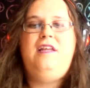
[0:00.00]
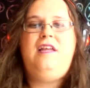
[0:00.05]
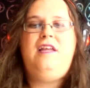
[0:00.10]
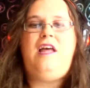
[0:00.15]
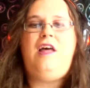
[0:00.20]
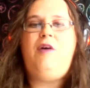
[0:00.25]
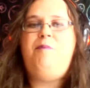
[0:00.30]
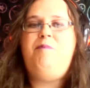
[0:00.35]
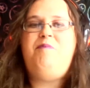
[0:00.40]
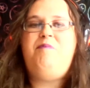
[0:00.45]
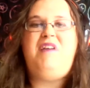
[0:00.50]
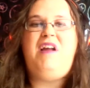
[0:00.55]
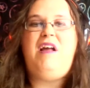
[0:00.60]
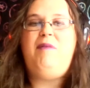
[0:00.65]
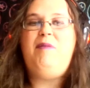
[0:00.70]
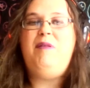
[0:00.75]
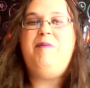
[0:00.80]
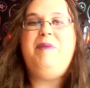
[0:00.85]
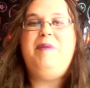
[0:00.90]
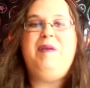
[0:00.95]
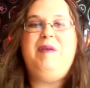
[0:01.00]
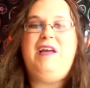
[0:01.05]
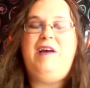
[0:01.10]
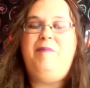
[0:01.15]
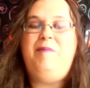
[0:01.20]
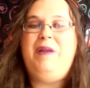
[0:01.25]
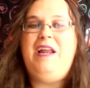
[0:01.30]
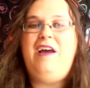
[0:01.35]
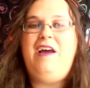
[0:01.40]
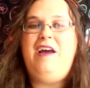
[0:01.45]
I'll probably be
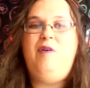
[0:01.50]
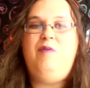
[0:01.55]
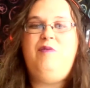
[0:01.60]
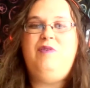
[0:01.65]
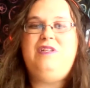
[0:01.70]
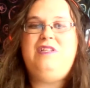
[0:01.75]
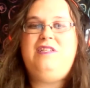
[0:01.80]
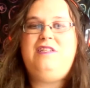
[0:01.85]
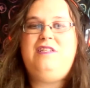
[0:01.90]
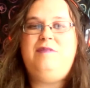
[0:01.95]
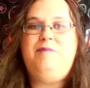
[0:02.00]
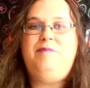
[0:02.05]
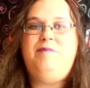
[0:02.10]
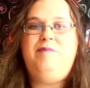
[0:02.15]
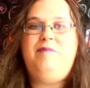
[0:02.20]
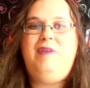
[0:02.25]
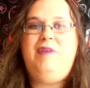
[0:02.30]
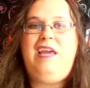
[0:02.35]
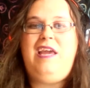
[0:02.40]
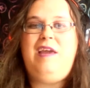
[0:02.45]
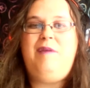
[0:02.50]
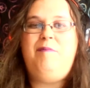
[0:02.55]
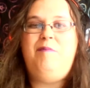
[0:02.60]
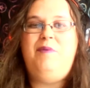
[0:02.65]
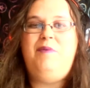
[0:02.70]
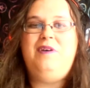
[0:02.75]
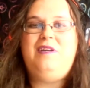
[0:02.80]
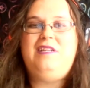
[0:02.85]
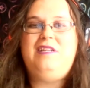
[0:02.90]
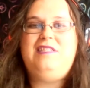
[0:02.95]
coming out with some game
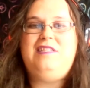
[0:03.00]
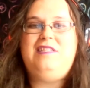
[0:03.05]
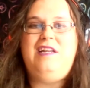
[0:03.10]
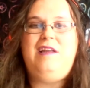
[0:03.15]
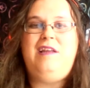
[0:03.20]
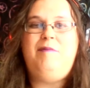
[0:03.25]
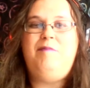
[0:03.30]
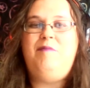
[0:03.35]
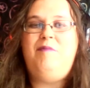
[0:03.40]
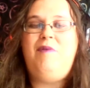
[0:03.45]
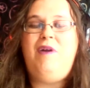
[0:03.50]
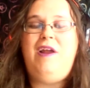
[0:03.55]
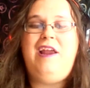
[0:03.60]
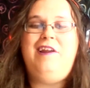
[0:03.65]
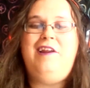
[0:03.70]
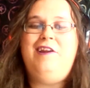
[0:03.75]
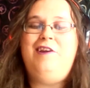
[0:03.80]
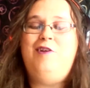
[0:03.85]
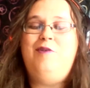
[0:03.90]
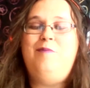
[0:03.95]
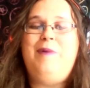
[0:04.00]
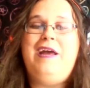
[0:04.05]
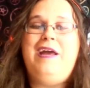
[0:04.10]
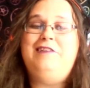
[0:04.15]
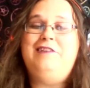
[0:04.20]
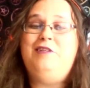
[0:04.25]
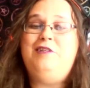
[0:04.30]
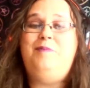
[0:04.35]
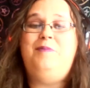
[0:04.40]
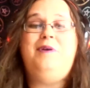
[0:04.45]
books, and I'm writing a new
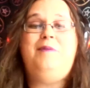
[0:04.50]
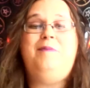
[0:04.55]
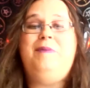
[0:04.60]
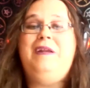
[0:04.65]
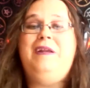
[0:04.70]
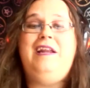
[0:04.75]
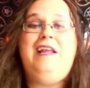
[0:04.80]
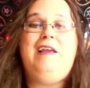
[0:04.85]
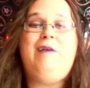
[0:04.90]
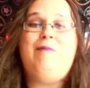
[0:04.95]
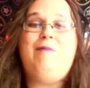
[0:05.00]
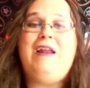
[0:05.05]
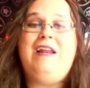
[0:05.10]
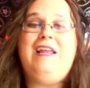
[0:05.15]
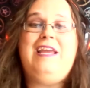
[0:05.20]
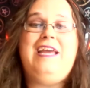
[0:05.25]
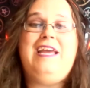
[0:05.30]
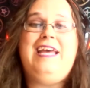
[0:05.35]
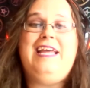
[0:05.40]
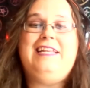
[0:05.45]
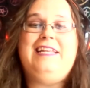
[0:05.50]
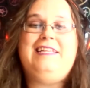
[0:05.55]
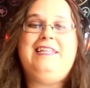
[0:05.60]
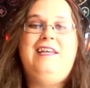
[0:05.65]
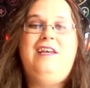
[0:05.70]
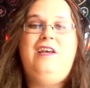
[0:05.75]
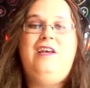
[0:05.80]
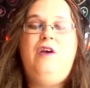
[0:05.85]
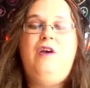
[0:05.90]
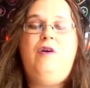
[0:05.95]
magic book, but I ain't ready yet.
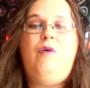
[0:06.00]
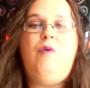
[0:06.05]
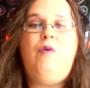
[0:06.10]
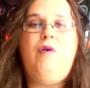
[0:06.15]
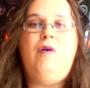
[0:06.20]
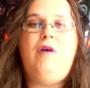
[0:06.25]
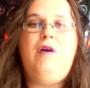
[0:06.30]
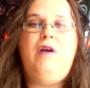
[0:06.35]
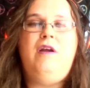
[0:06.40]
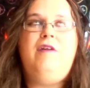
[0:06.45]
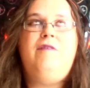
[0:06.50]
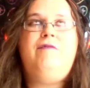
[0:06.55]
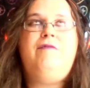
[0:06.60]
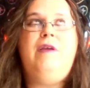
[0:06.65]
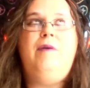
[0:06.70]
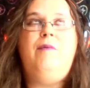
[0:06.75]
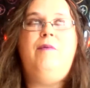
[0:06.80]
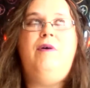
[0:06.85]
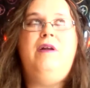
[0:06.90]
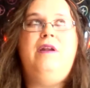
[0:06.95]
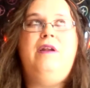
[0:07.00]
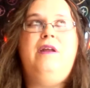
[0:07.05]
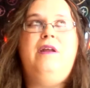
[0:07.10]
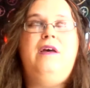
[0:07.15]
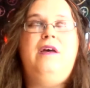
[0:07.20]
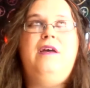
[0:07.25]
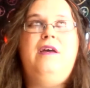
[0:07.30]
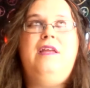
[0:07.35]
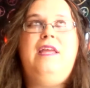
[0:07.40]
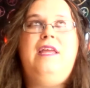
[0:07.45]
Or if they want
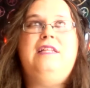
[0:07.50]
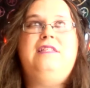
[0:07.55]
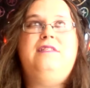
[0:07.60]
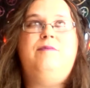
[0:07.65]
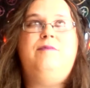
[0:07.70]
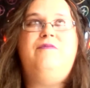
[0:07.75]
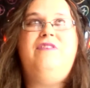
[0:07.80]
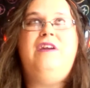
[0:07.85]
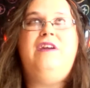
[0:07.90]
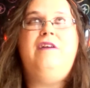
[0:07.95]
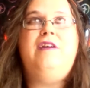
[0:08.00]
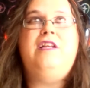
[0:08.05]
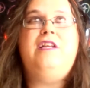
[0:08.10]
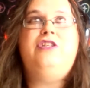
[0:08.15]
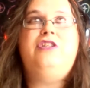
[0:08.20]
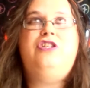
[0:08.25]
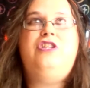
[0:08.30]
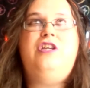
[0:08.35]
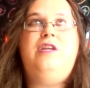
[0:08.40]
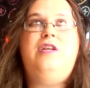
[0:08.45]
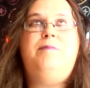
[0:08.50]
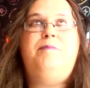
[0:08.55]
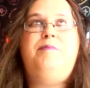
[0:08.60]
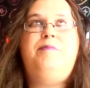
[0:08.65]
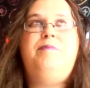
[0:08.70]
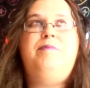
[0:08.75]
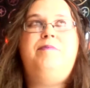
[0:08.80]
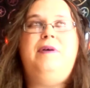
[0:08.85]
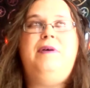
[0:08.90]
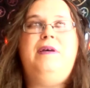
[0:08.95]
to get some very cheap,
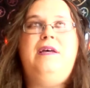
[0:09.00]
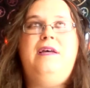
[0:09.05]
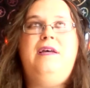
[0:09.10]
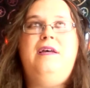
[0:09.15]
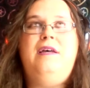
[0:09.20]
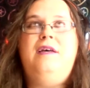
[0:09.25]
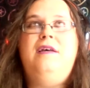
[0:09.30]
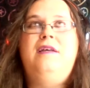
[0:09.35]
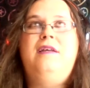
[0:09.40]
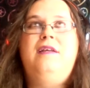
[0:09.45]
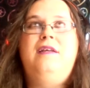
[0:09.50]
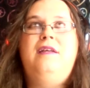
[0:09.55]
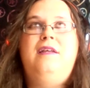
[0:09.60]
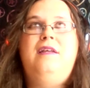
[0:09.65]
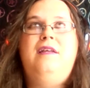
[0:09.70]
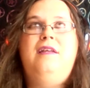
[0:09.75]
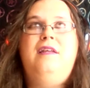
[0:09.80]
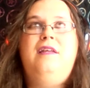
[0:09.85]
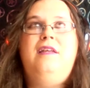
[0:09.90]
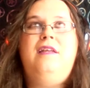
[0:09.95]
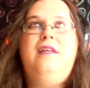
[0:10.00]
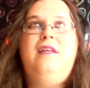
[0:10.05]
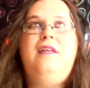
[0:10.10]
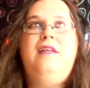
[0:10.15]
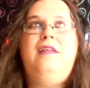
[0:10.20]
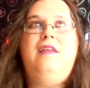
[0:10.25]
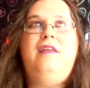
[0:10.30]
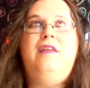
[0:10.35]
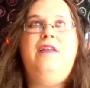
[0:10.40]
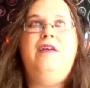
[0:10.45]
uh, you